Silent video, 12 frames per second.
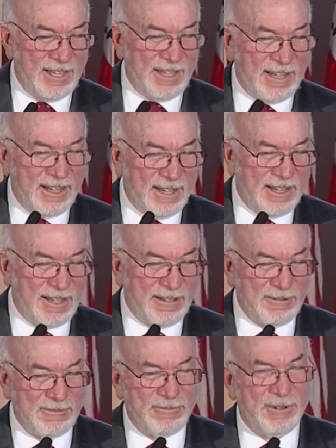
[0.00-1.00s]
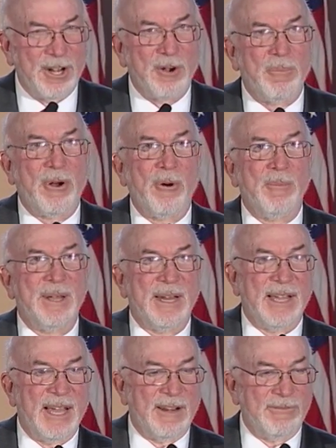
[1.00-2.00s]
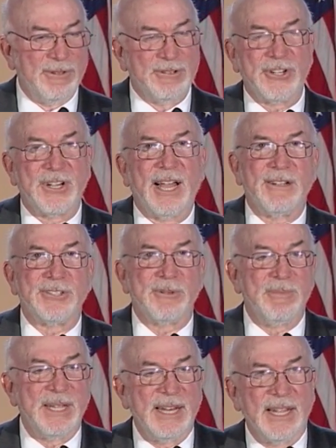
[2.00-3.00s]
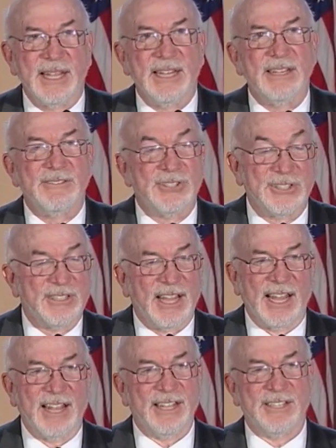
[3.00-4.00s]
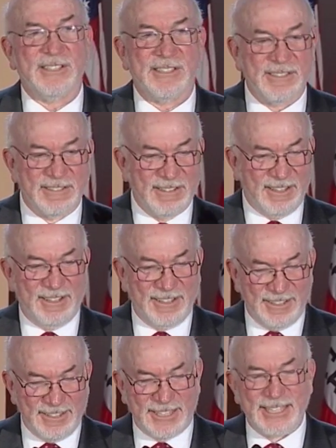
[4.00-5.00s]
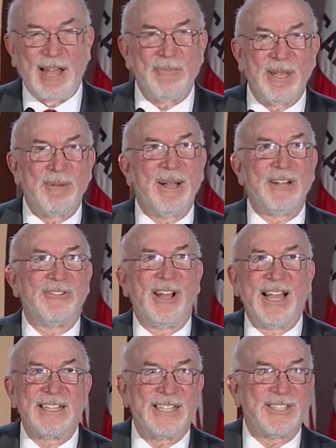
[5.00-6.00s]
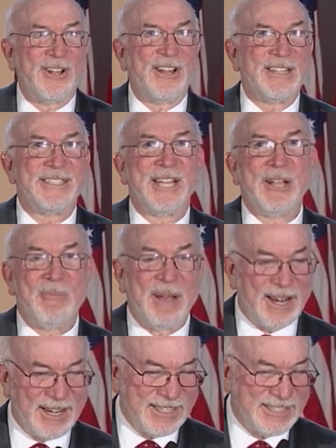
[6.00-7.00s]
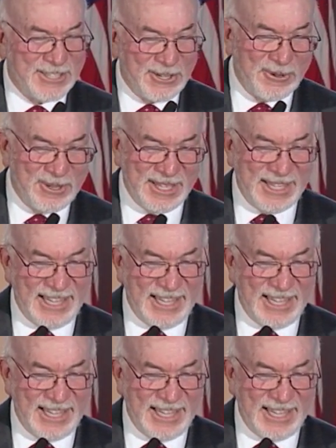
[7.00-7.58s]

and read her poem at a future council meeting. And it's just like, it just stopped me in my tracks. That's all I'll say about it. So.